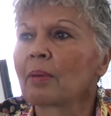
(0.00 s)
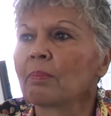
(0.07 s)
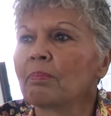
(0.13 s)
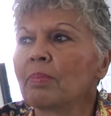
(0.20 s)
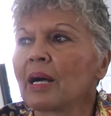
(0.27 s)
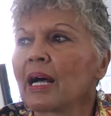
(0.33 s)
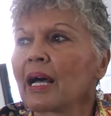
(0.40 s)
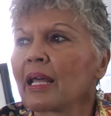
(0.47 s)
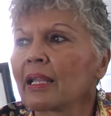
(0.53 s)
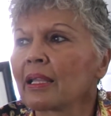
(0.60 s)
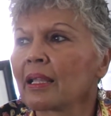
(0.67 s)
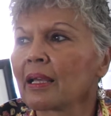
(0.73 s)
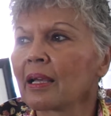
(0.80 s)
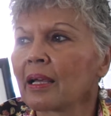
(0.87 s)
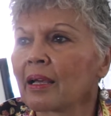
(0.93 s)
But
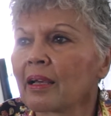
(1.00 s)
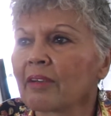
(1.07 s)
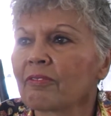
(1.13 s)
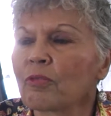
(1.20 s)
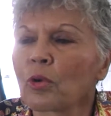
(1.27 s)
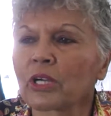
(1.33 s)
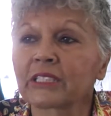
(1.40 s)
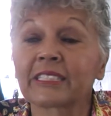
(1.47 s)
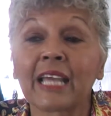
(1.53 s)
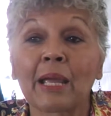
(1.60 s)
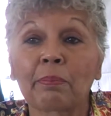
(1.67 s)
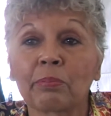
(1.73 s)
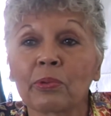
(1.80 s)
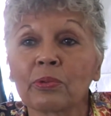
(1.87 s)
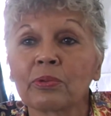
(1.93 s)
for
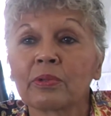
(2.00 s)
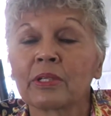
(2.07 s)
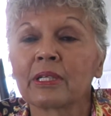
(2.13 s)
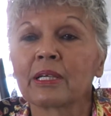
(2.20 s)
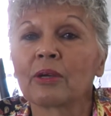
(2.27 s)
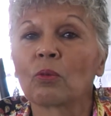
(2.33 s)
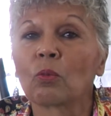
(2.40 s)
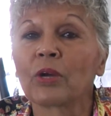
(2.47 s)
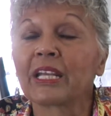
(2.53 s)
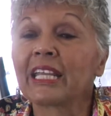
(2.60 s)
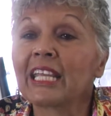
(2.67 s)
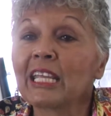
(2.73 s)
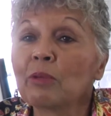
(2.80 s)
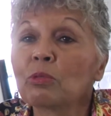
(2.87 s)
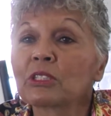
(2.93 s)
example, when
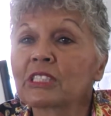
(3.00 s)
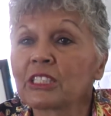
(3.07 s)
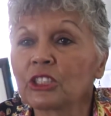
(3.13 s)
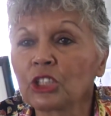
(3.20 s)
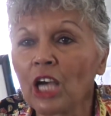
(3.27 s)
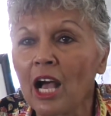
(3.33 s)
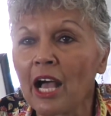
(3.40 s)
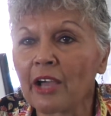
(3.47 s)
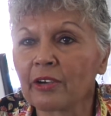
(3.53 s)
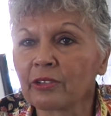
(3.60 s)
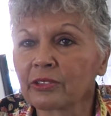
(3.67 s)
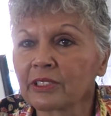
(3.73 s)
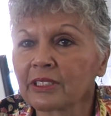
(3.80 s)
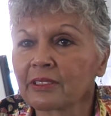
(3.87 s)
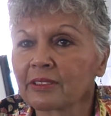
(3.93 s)
he was a child
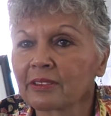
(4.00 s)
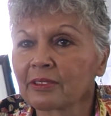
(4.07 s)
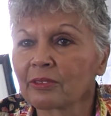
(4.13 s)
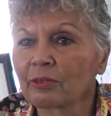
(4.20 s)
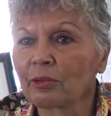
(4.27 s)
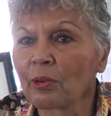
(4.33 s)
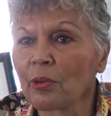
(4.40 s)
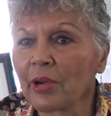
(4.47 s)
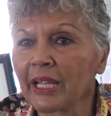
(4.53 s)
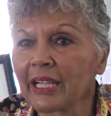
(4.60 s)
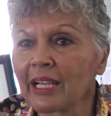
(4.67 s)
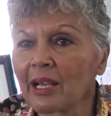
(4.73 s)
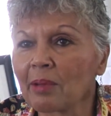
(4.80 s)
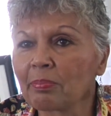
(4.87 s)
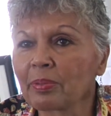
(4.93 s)
growing
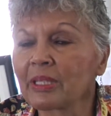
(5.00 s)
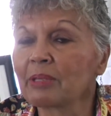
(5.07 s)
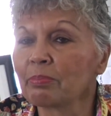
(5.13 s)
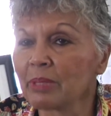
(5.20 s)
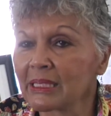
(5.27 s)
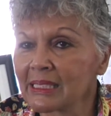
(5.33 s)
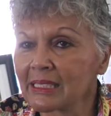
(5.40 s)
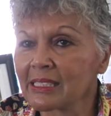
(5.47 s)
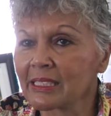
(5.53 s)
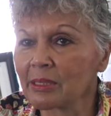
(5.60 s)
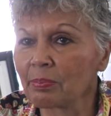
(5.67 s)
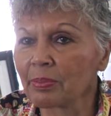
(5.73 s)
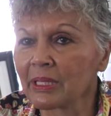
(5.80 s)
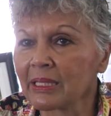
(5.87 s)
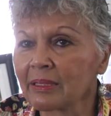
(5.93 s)
up in
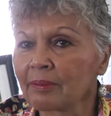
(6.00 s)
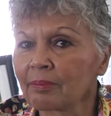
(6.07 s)
Mississippi,